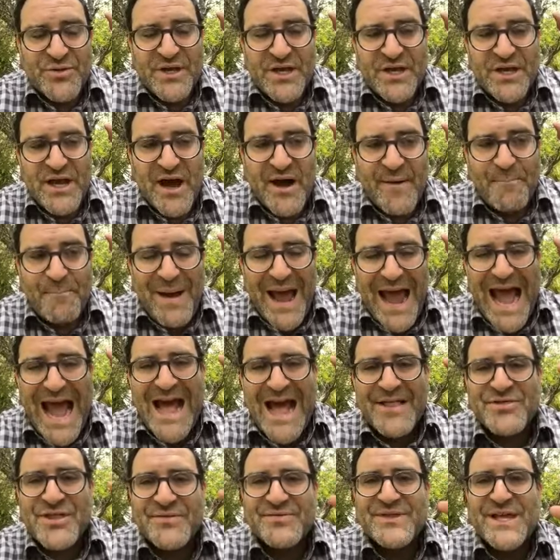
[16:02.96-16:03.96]
the uh,
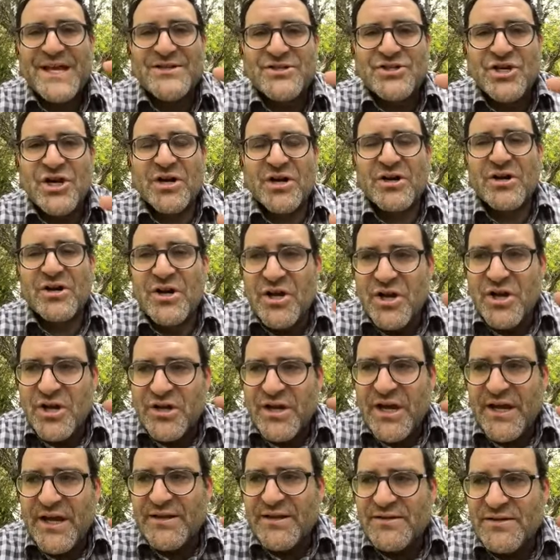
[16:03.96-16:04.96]
path that they took
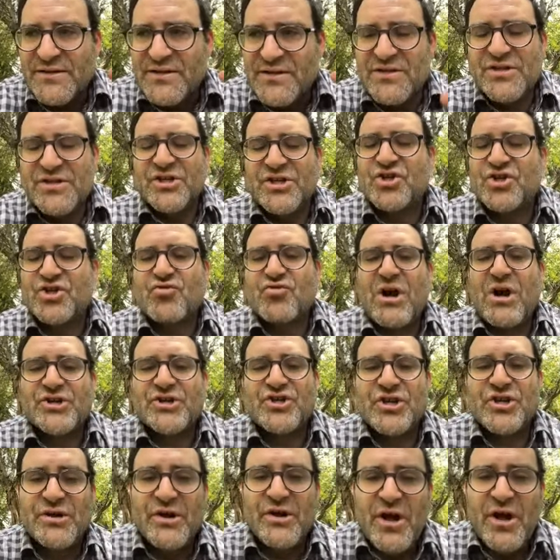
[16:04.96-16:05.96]
in the
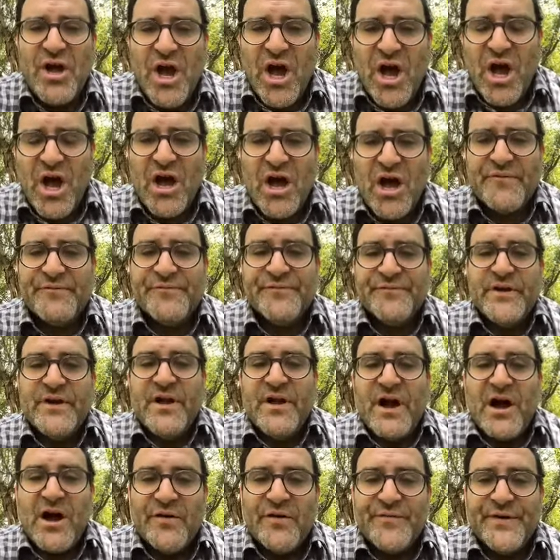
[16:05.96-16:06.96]
destruction of,
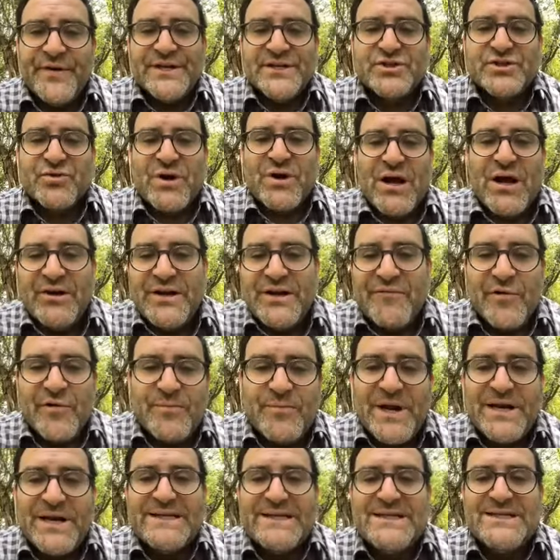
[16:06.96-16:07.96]
of Israel. And
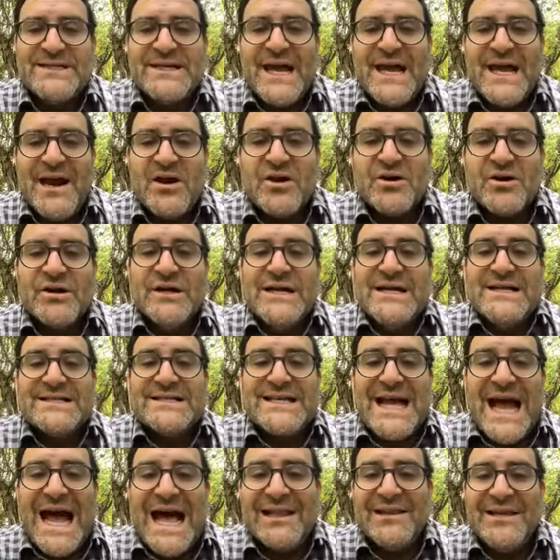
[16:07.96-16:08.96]
everybody's scared.
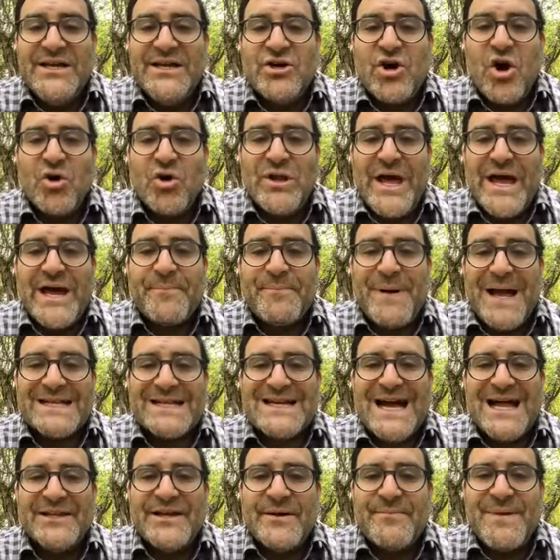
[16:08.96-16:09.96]
Sahali kolech
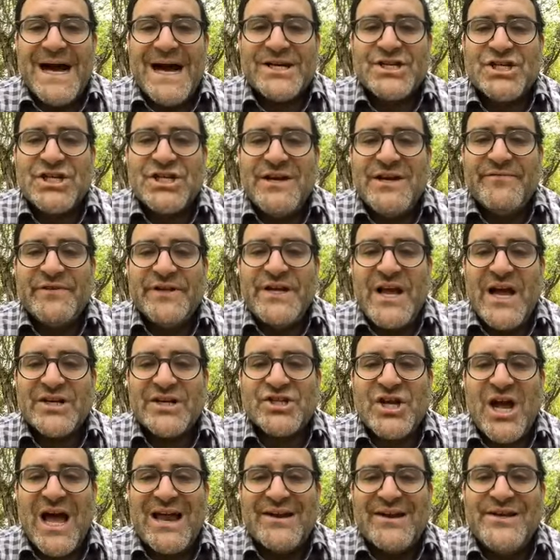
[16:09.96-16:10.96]
bat hakshiva
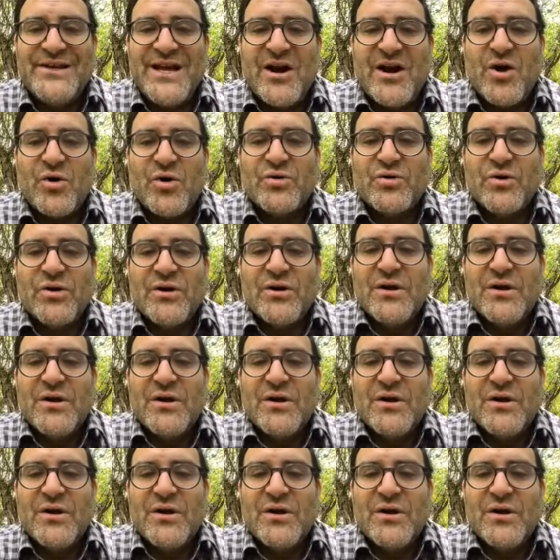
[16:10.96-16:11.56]
liashaniyo.